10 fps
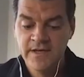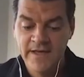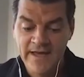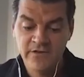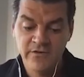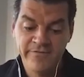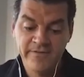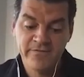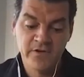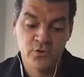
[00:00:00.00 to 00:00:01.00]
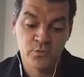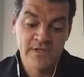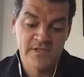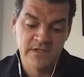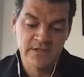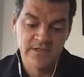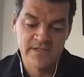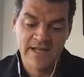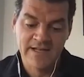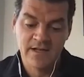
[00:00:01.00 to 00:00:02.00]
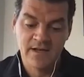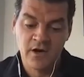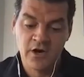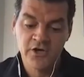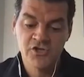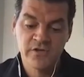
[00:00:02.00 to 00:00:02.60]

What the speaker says: And the fifth reason is that large,